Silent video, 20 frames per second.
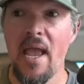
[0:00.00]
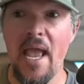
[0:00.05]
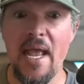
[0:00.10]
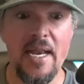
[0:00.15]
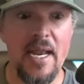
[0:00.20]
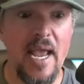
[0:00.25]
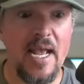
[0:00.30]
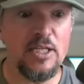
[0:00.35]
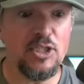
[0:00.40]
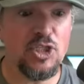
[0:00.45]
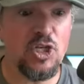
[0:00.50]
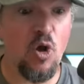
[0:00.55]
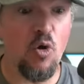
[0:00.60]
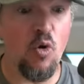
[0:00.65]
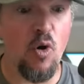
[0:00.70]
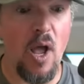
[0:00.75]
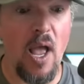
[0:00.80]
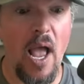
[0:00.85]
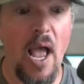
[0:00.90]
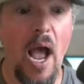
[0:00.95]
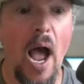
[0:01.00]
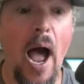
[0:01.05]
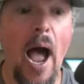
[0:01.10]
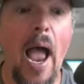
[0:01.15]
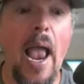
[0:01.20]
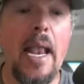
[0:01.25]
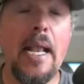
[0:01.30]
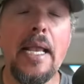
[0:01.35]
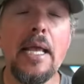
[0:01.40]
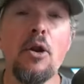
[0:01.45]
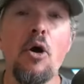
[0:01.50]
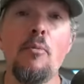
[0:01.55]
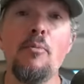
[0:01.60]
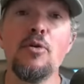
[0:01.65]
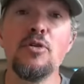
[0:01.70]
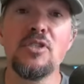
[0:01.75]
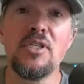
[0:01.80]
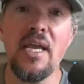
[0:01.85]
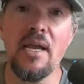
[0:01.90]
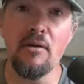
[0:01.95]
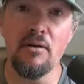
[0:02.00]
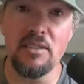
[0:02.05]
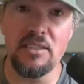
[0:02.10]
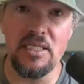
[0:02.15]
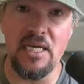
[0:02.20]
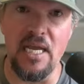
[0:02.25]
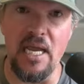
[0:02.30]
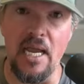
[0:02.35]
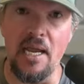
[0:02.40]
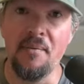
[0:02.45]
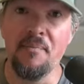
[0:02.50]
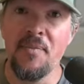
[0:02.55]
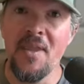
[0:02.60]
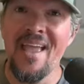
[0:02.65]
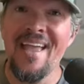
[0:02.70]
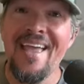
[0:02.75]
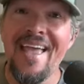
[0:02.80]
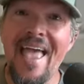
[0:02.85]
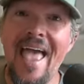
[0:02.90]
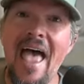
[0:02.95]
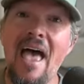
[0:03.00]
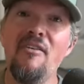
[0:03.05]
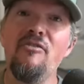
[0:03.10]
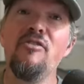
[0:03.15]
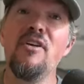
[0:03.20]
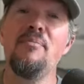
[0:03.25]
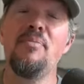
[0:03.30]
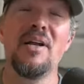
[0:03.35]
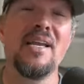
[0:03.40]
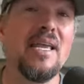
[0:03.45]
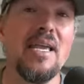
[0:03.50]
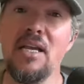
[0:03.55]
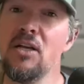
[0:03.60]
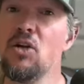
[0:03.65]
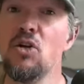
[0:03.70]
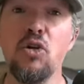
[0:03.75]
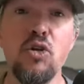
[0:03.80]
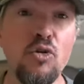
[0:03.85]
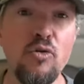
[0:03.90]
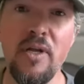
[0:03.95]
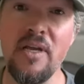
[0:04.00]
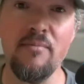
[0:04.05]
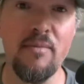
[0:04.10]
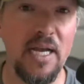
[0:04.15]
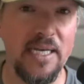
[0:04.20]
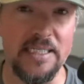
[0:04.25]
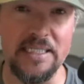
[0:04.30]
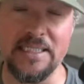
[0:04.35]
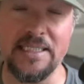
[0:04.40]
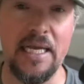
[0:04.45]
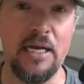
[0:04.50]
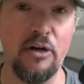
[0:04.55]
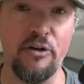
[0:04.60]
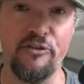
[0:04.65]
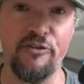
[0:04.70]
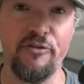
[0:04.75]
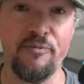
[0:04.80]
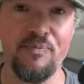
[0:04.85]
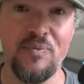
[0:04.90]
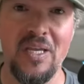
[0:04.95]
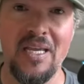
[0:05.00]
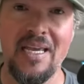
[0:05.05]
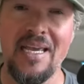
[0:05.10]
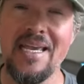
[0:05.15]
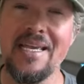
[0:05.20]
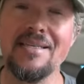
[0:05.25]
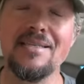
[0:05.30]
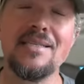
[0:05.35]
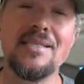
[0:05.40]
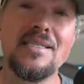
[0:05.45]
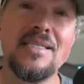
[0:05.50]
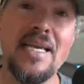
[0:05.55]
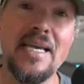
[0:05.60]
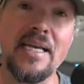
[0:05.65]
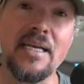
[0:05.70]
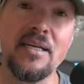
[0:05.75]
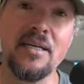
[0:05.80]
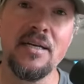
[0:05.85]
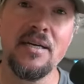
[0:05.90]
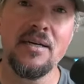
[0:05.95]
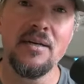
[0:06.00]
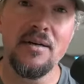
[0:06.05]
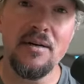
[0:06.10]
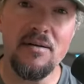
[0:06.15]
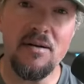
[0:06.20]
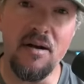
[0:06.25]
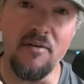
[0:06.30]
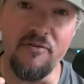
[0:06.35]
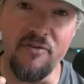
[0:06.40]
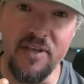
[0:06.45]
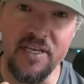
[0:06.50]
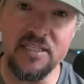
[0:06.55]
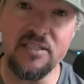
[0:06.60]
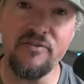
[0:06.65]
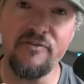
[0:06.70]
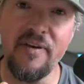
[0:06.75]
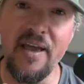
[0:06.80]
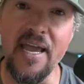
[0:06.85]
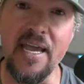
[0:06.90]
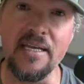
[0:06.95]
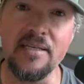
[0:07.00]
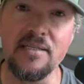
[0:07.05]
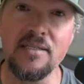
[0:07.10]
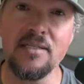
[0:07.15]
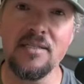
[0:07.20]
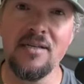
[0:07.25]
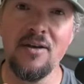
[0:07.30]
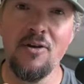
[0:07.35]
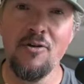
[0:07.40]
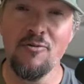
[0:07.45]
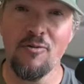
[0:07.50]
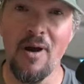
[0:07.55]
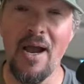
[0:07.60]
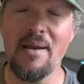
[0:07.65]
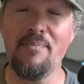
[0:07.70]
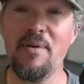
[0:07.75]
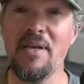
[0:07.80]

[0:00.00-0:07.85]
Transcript: And, and so I can almost guarantee everybody, including myself, is sick of this face, right?